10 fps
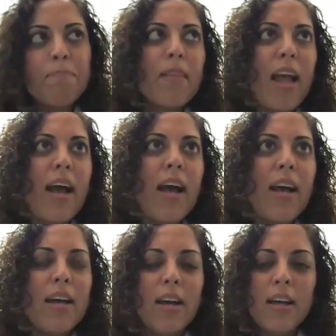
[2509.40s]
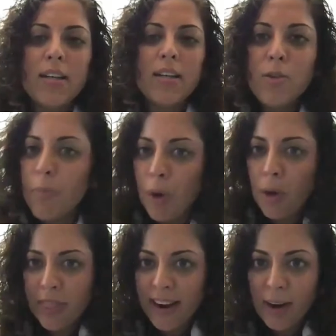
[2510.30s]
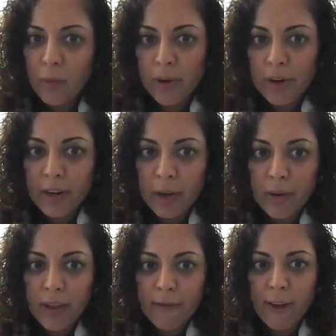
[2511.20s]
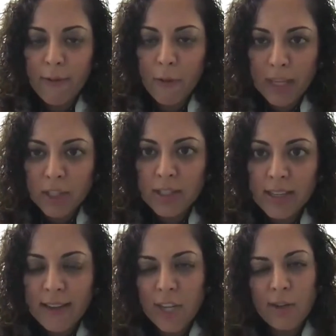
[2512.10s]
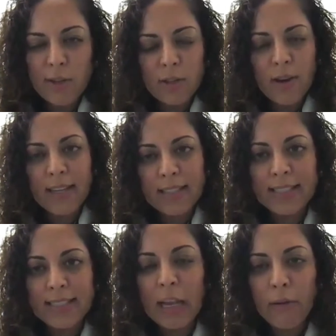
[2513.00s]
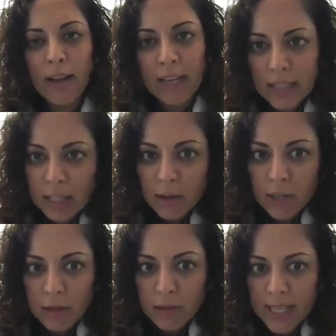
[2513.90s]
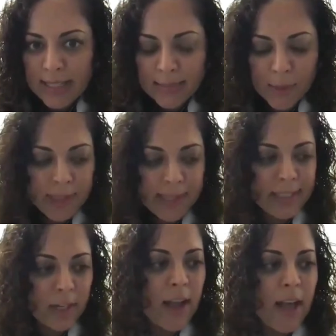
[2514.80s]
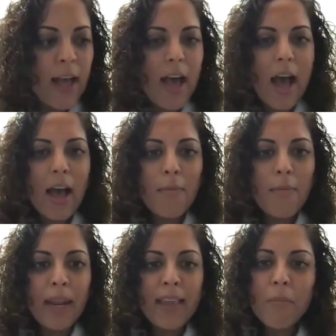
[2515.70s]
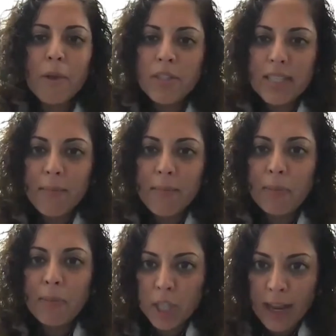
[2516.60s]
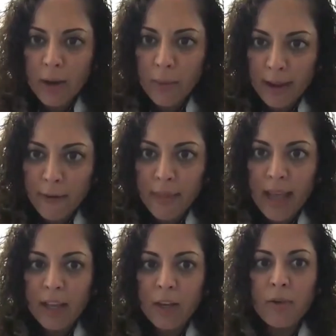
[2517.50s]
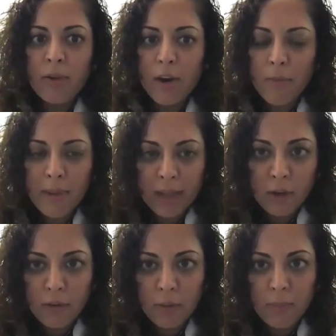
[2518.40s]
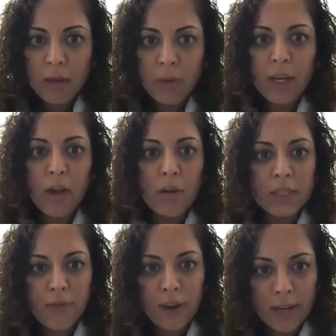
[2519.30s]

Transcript: loophole there where, if a patient did have genital psoriasis, theoretically you could use excimer laser. But I think most of the time people shy away from that. Narrowband UVB we know is very